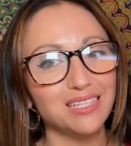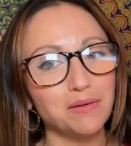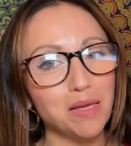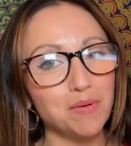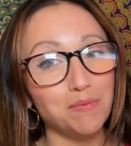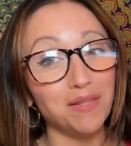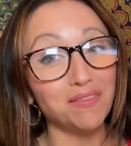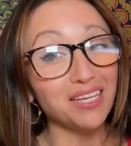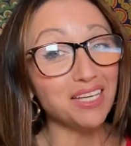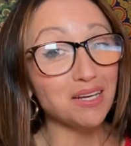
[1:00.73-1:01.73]
Maybe you've been
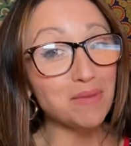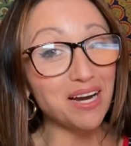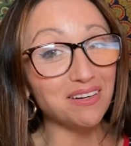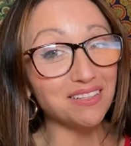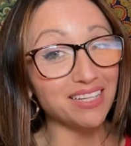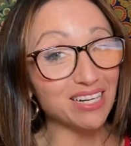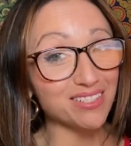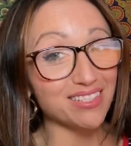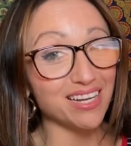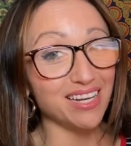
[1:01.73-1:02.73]
thinking about an air
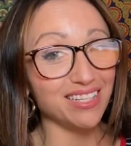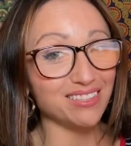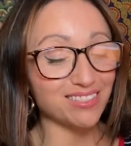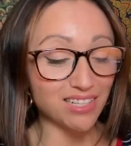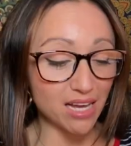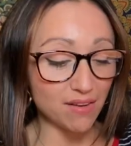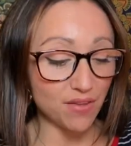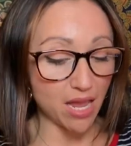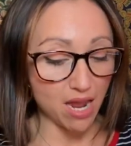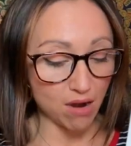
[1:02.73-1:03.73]
sign. There's a lot
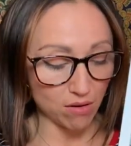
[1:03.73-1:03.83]
of air